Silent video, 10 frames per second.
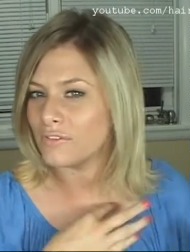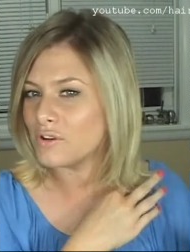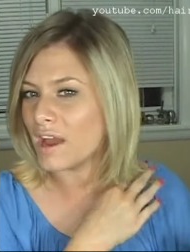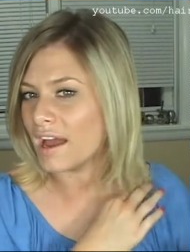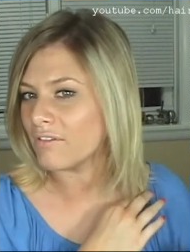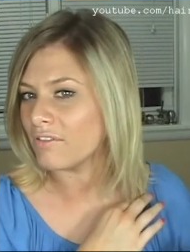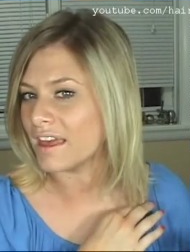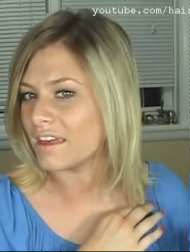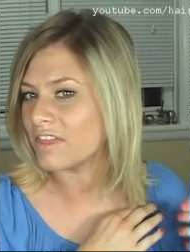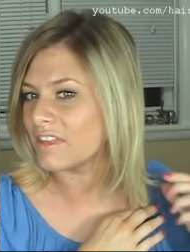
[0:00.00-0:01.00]
If you have
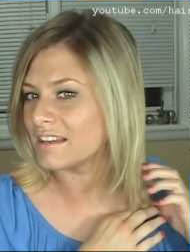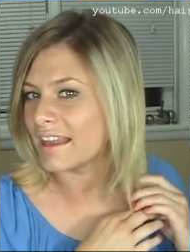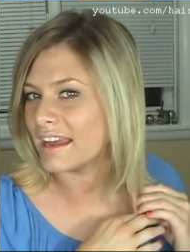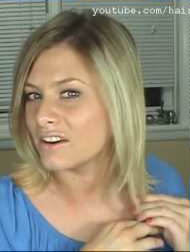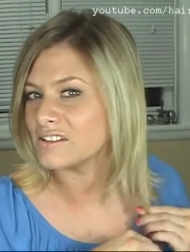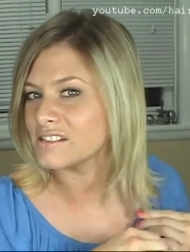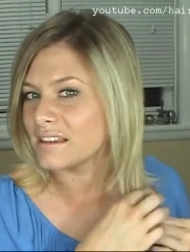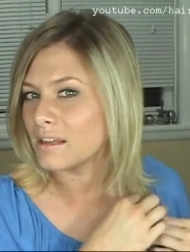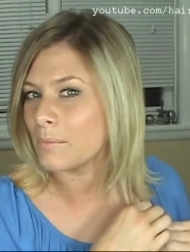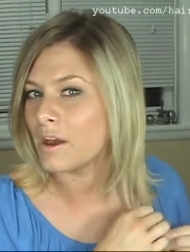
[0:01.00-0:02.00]
like thin layers
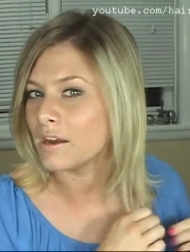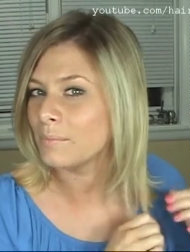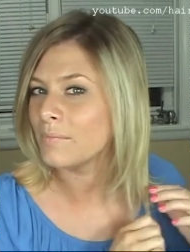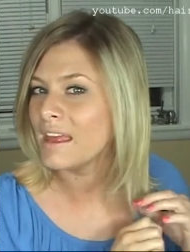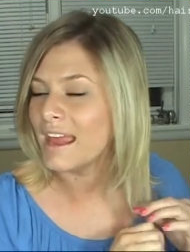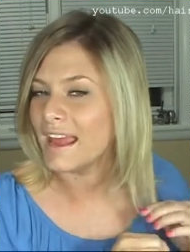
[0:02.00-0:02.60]
at the bottom,